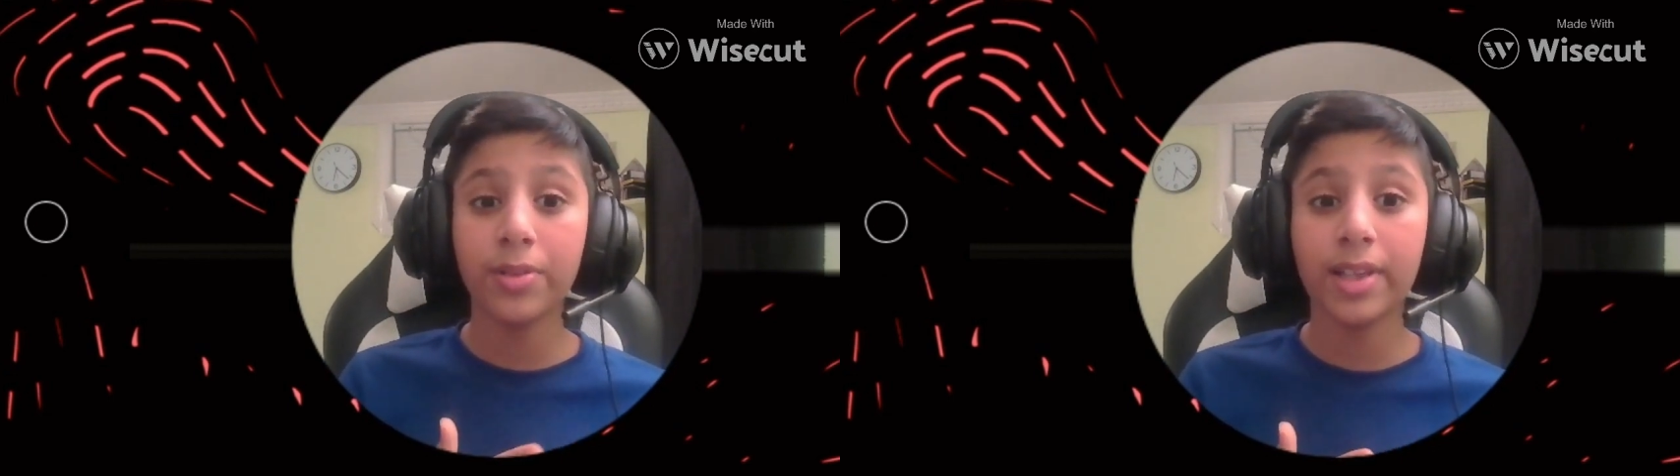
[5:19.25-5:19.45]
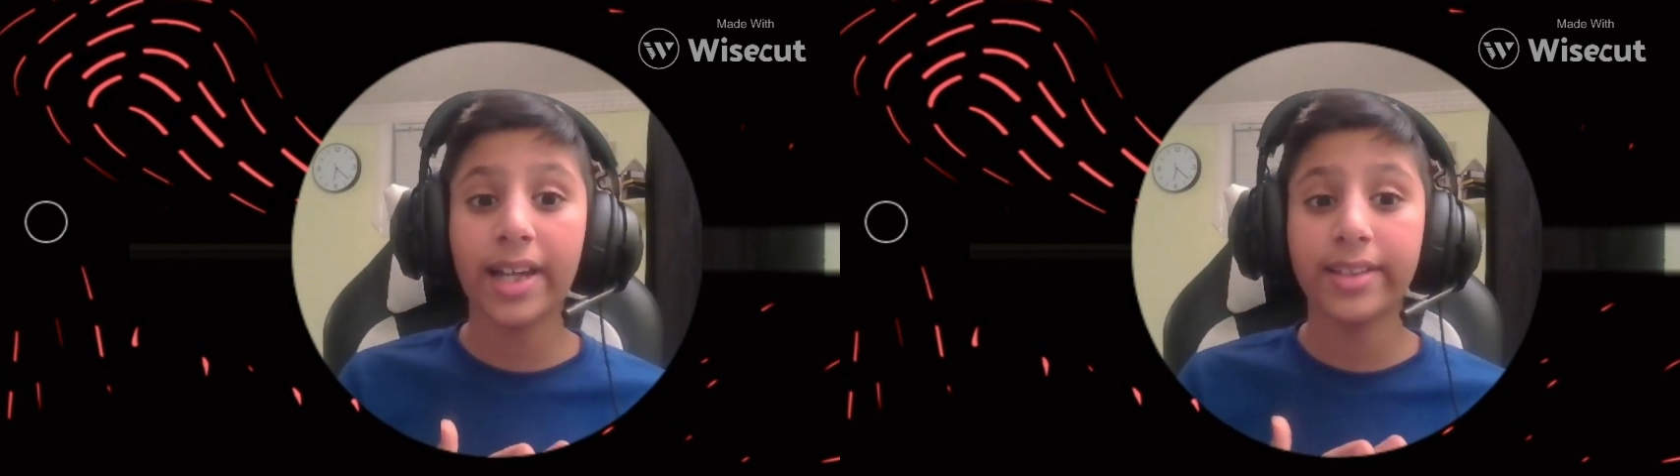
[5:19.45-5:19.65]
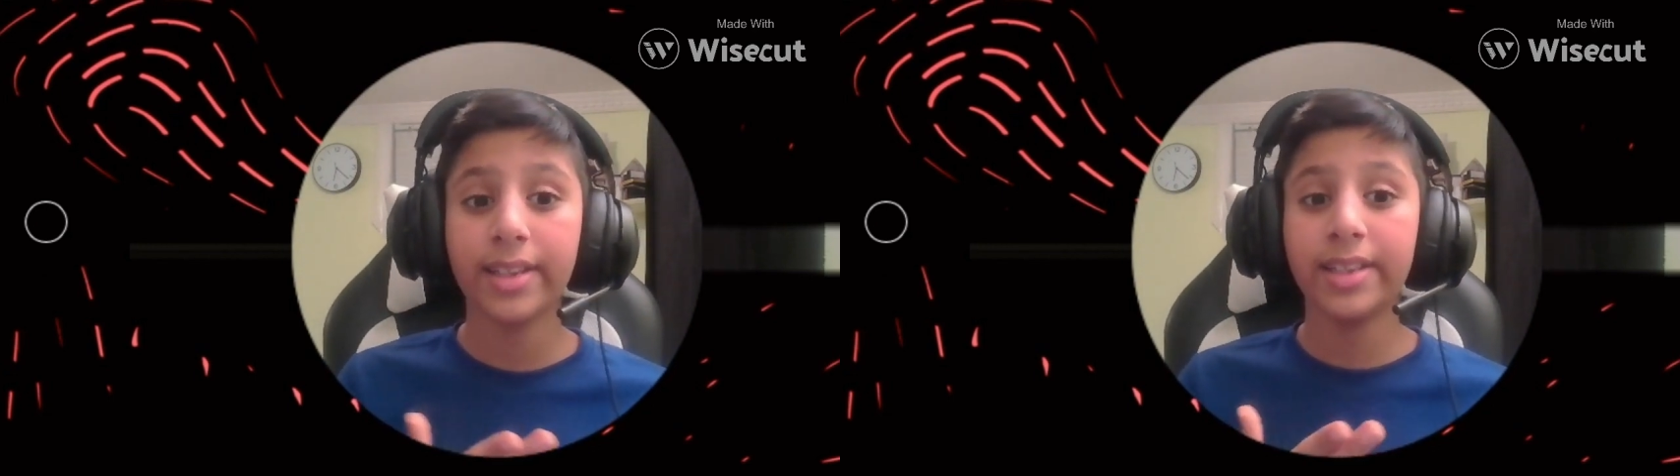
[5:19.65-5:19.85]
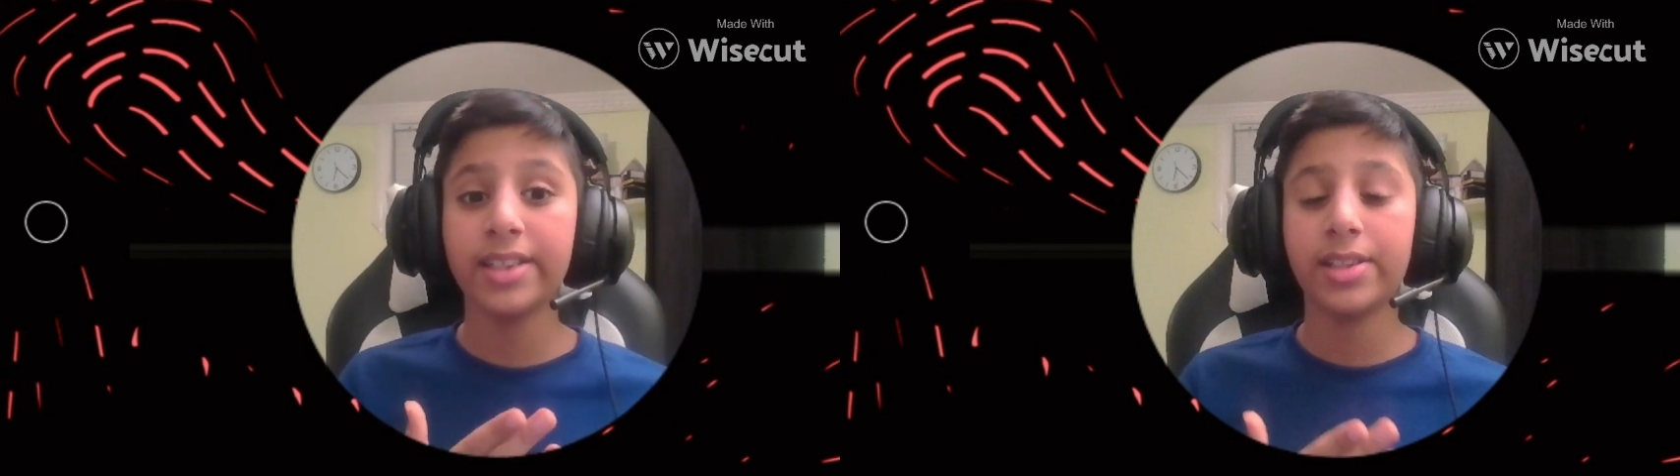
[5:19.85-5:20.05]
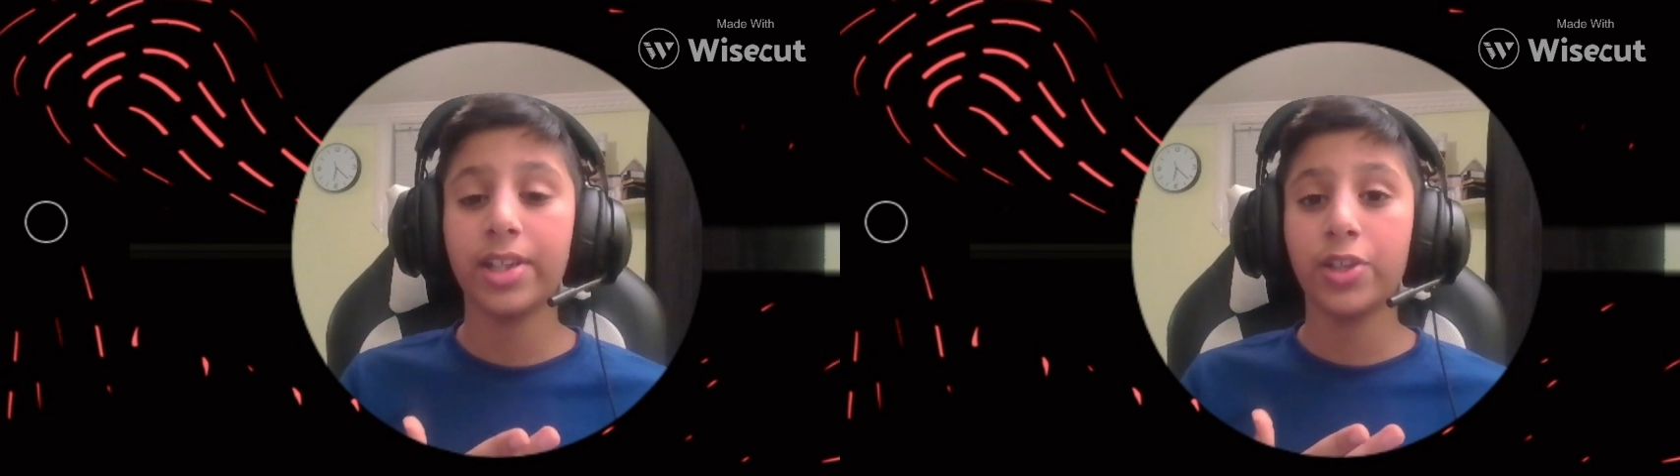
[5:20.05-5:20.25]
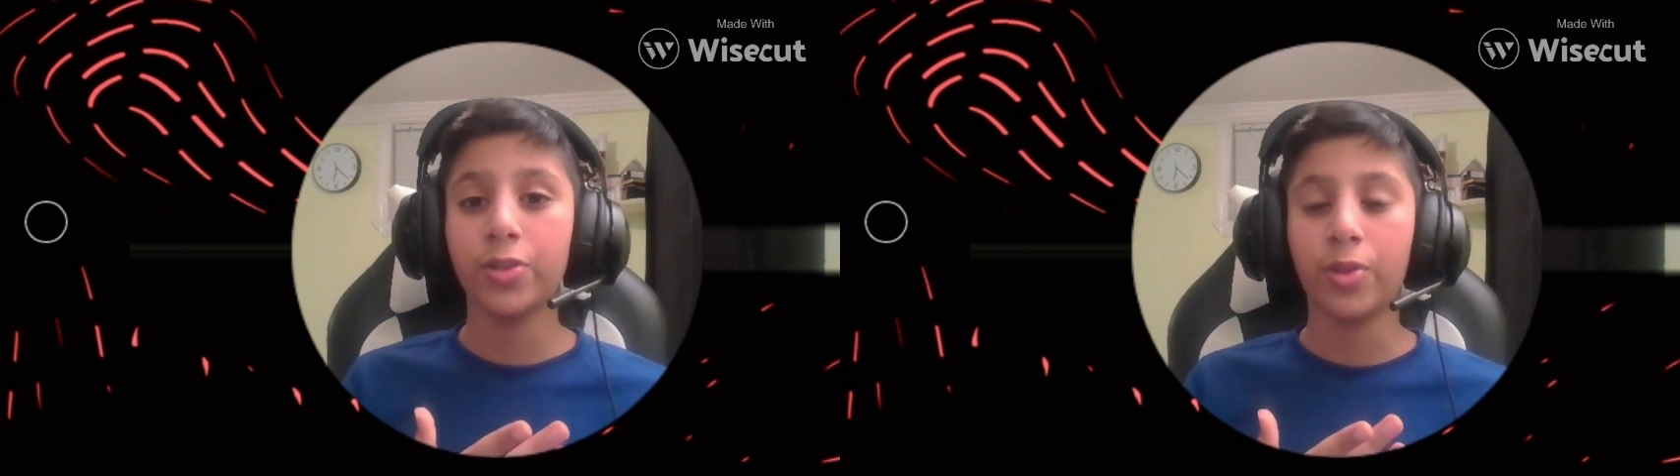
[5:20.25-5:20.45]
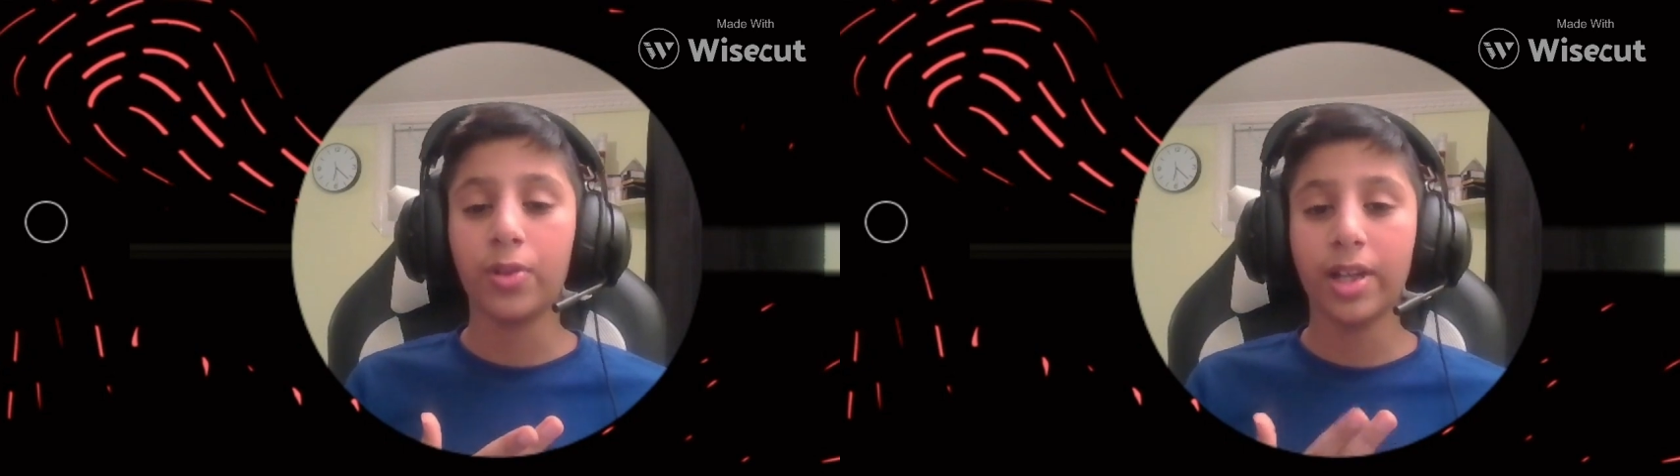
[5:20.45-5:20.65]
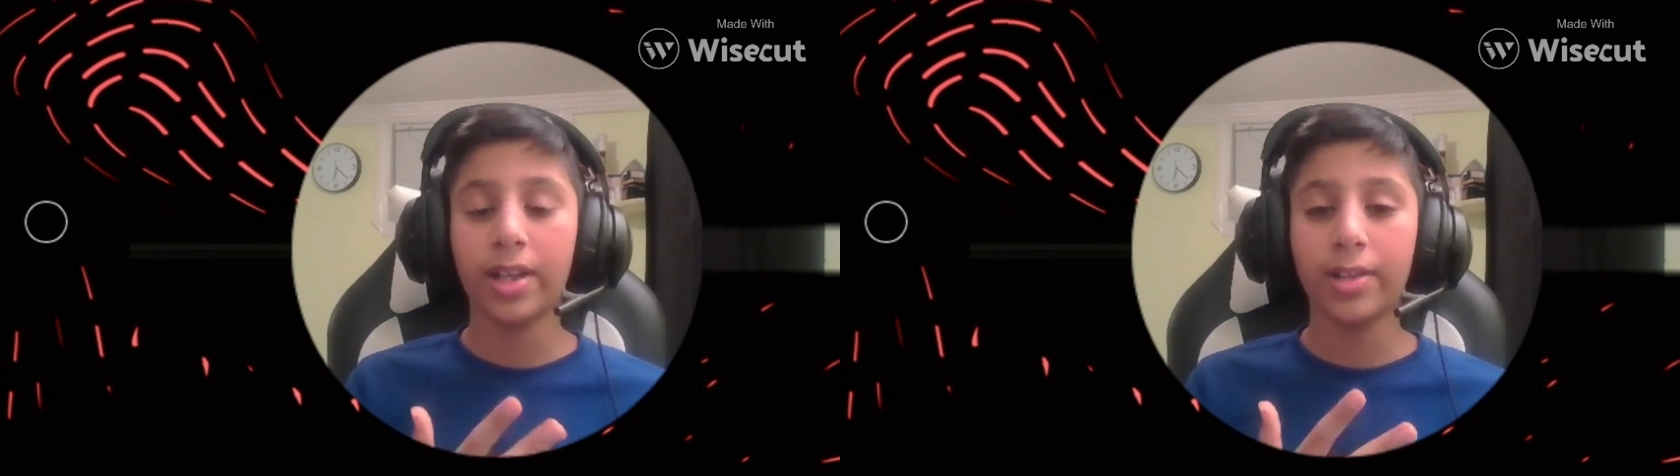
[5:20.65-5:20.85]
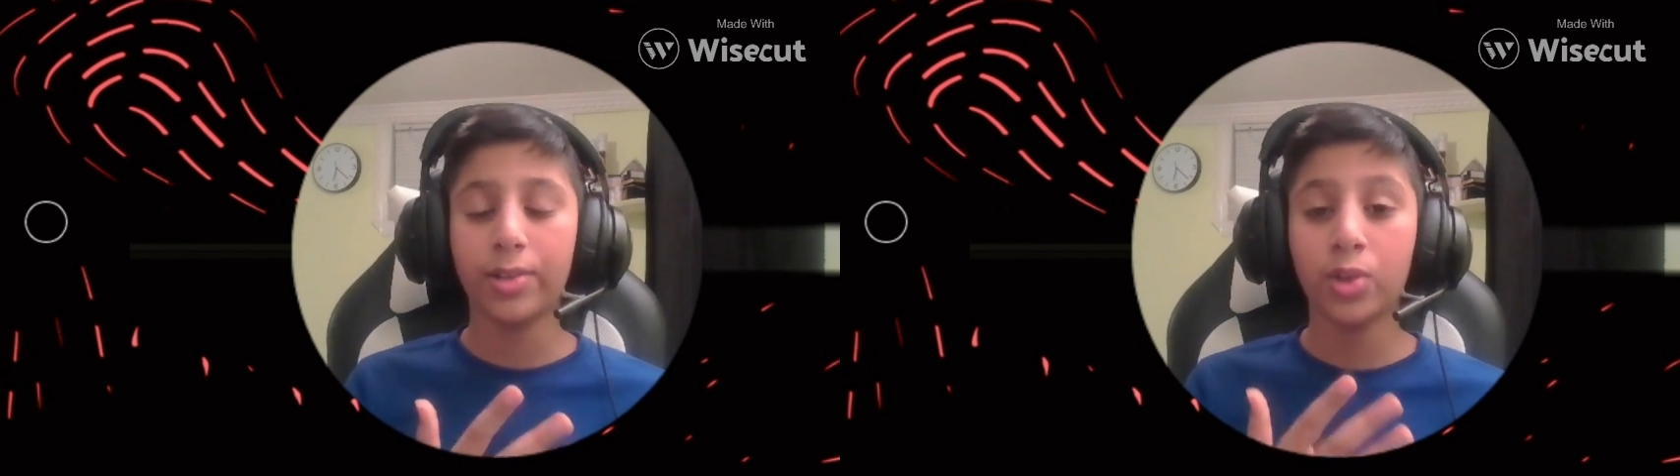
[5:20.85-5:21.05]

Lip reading: you liked this tutorial